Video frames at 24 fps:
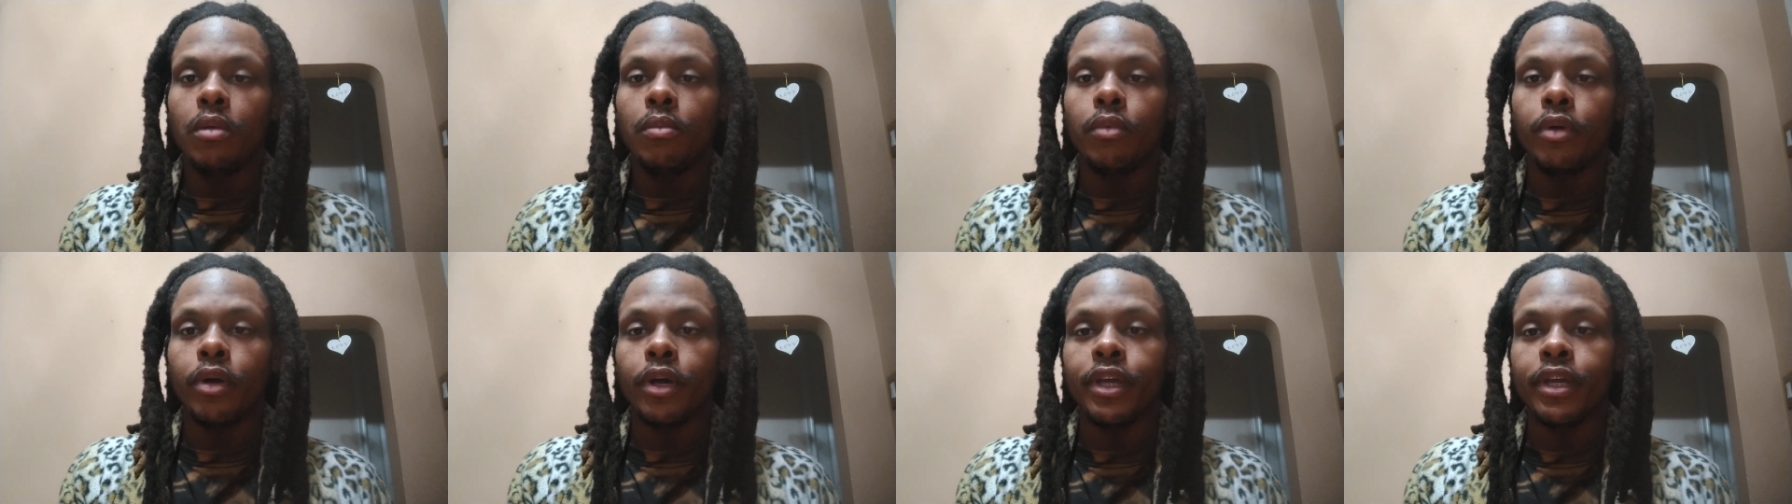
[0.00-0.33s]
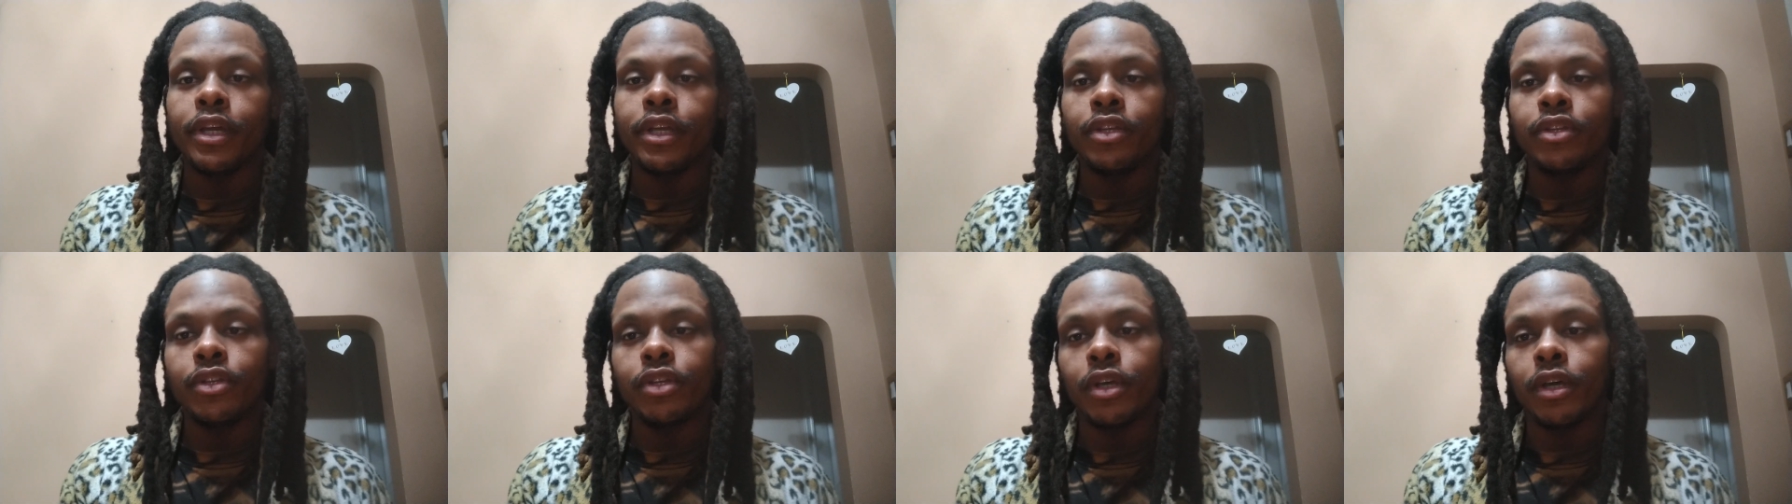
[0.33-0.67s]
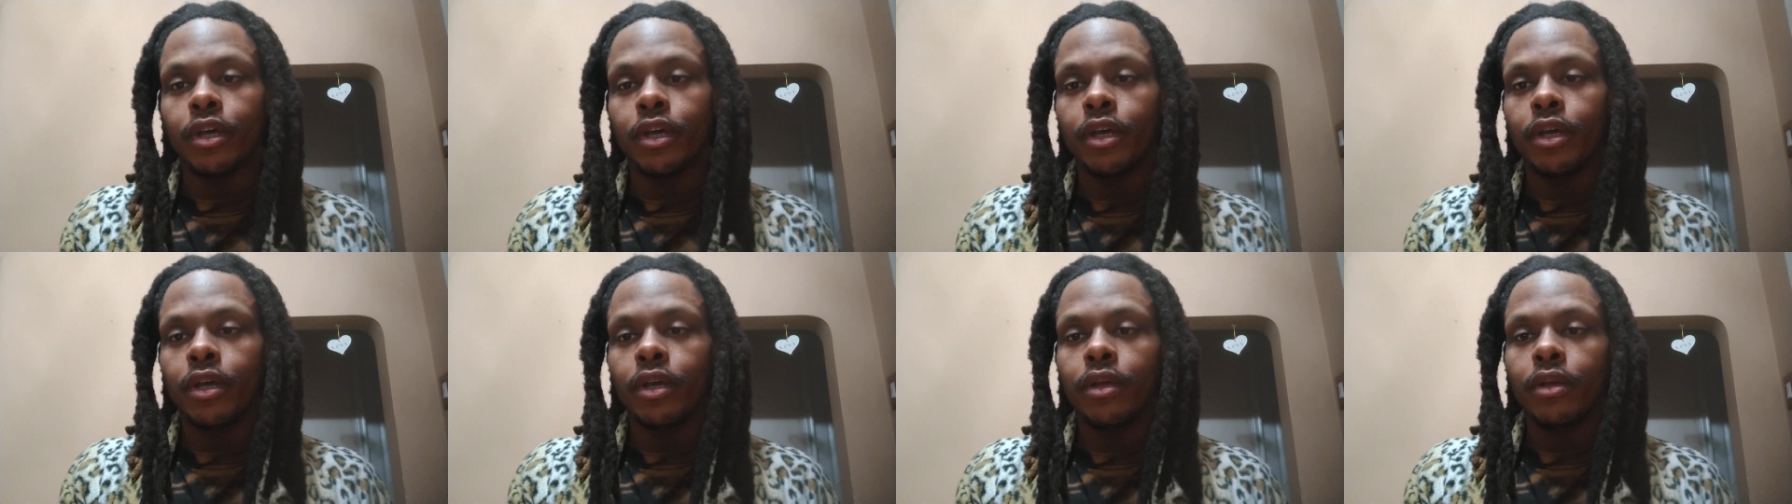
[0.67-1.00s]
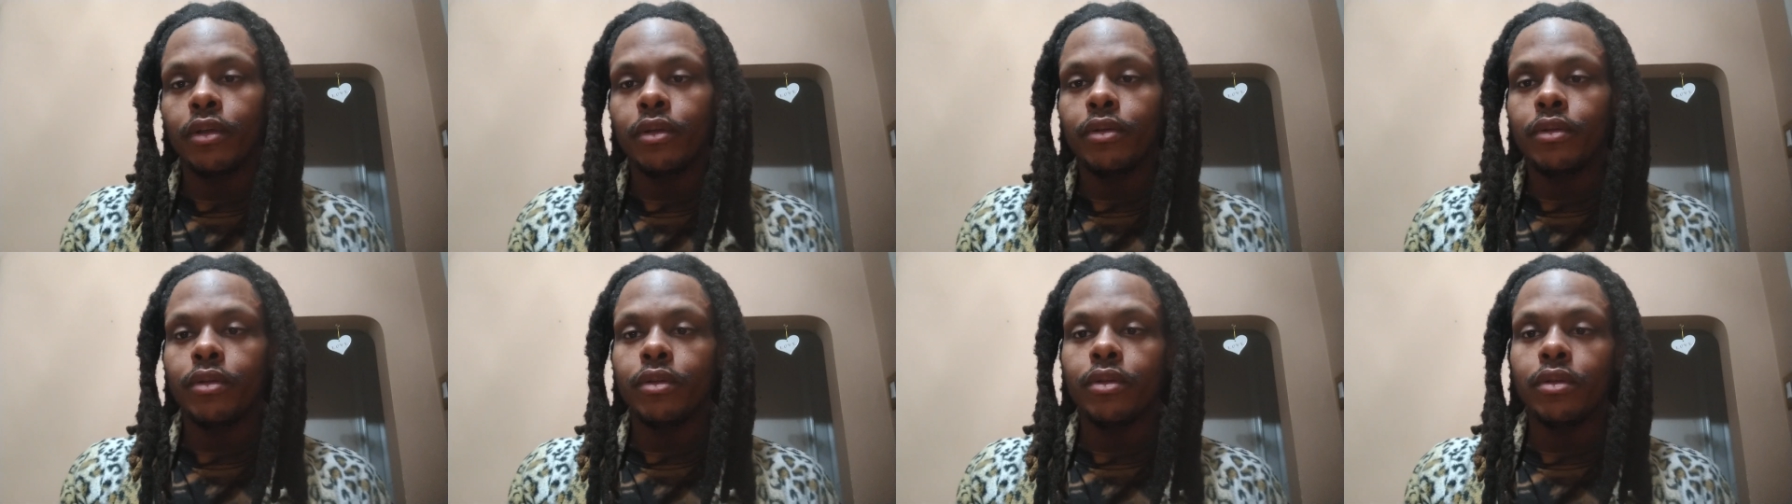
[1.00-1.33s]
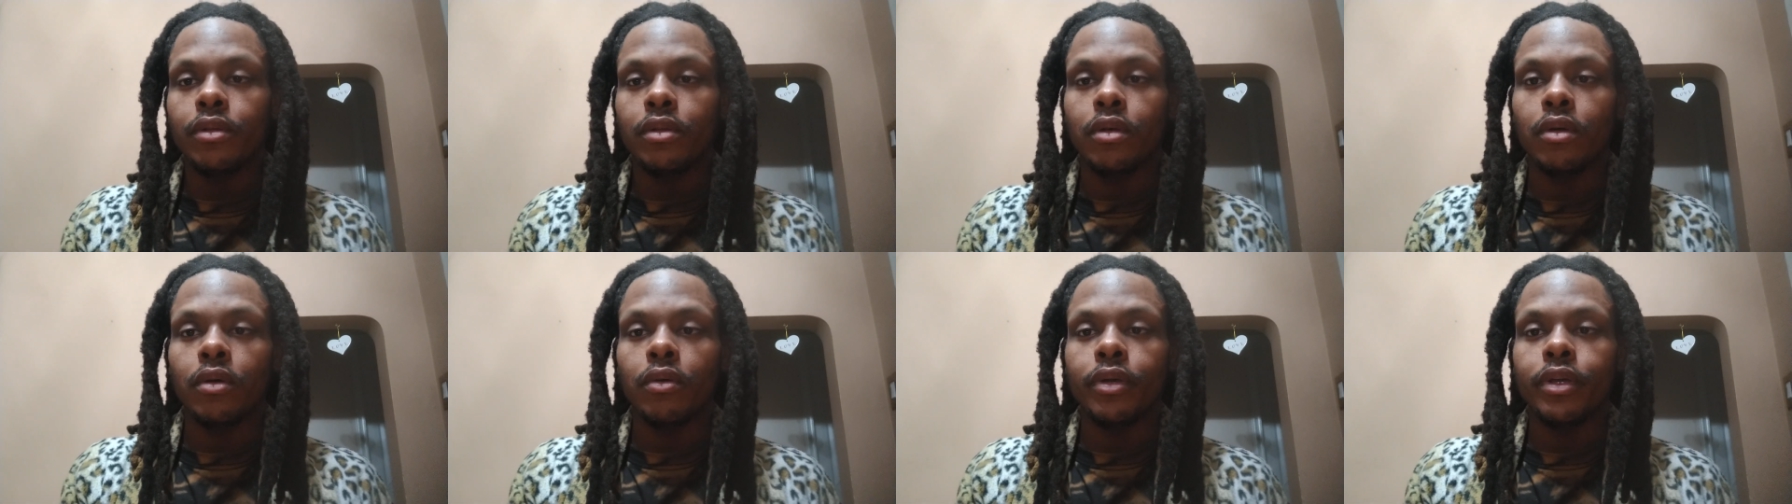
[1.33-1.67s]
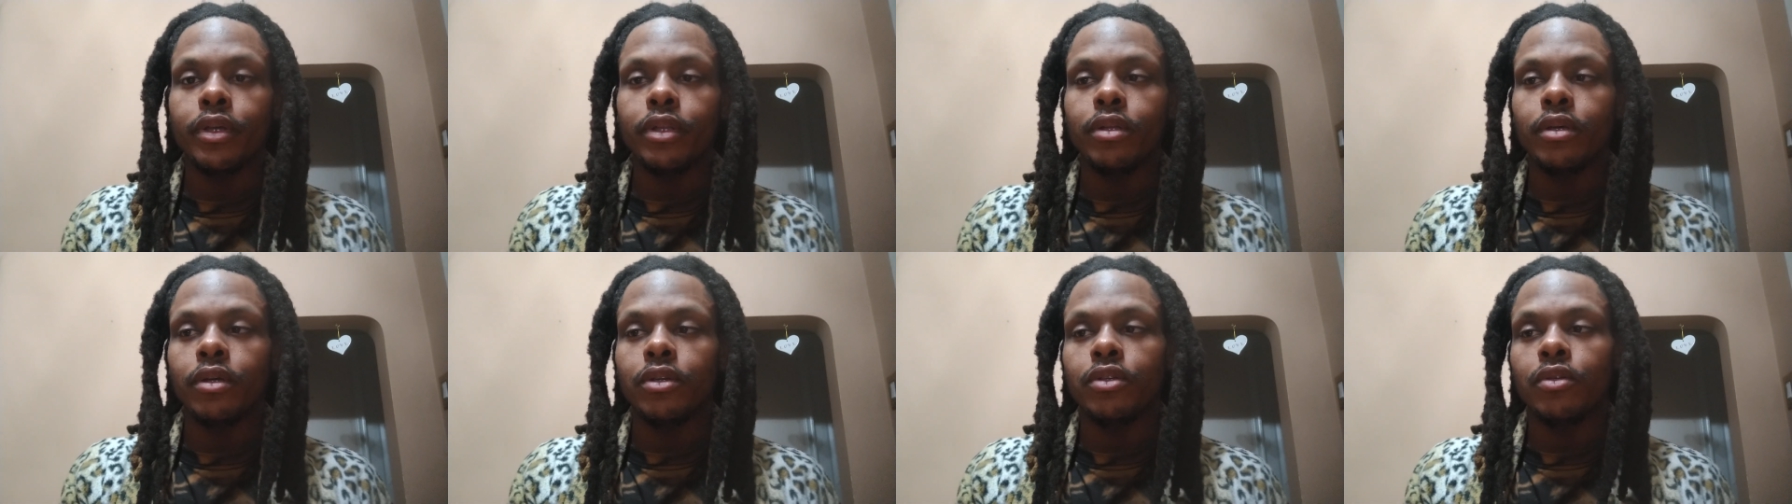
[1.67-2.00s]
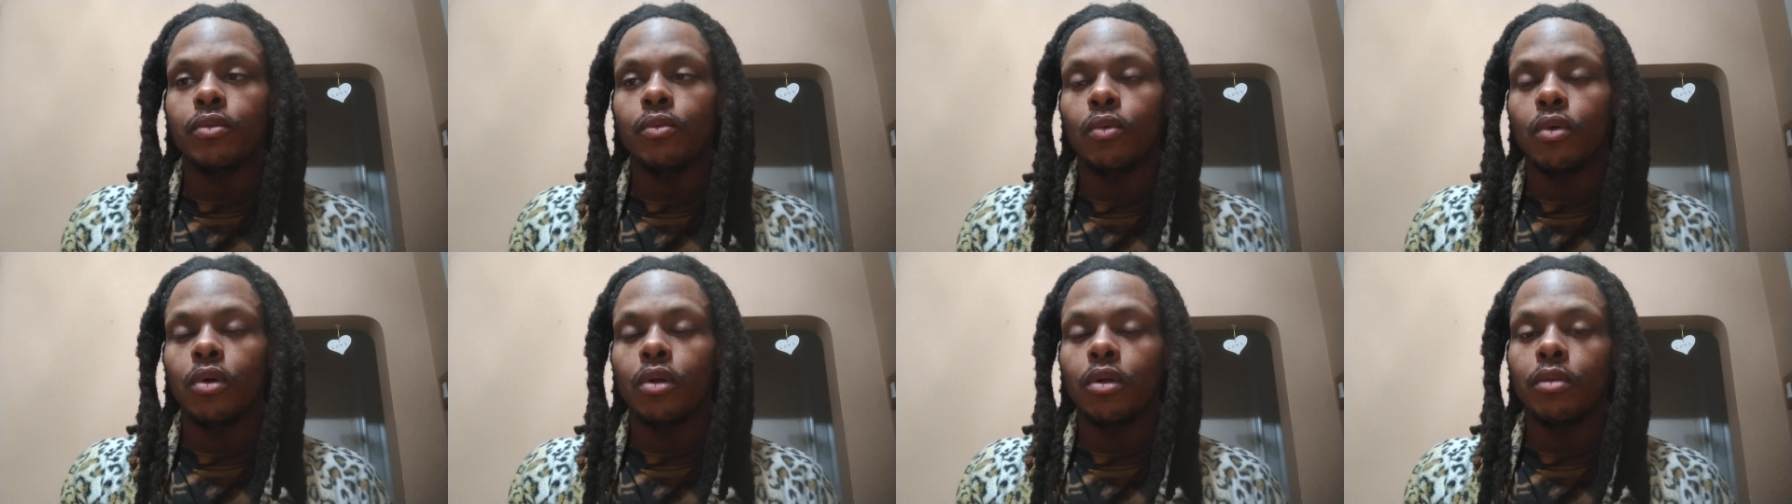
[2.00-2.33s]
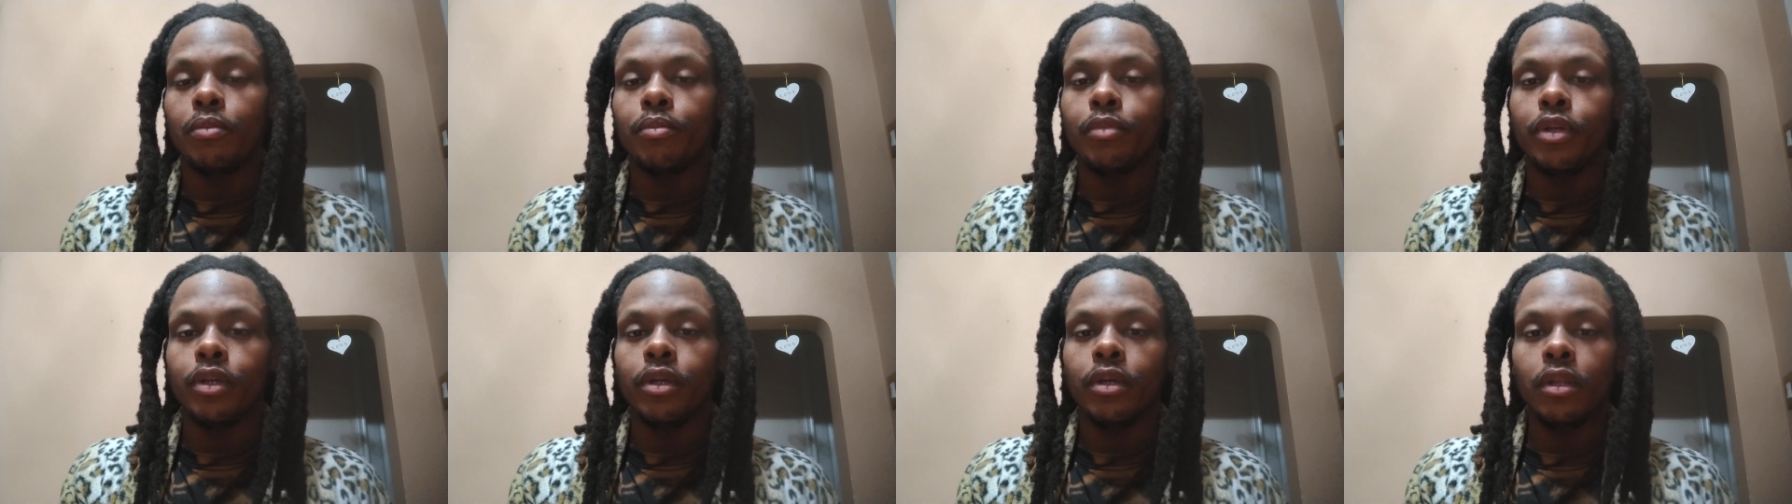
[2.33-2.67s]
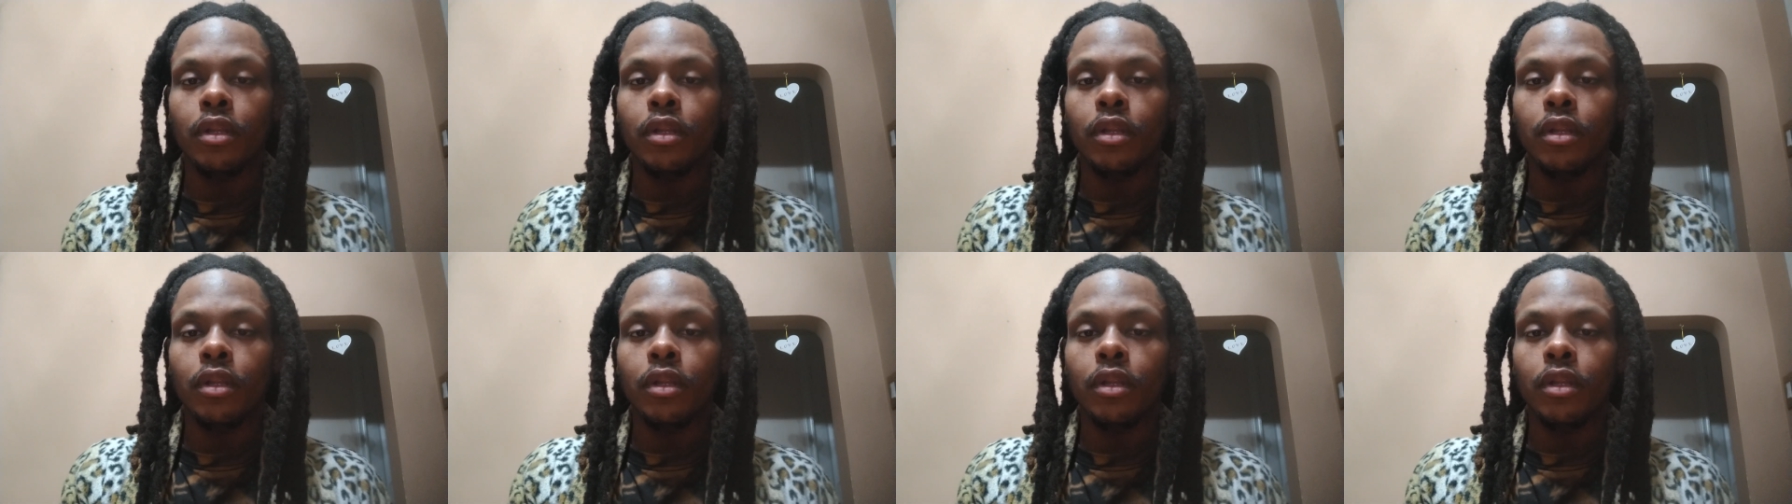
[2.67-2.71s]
but he said you know he doesn't want to be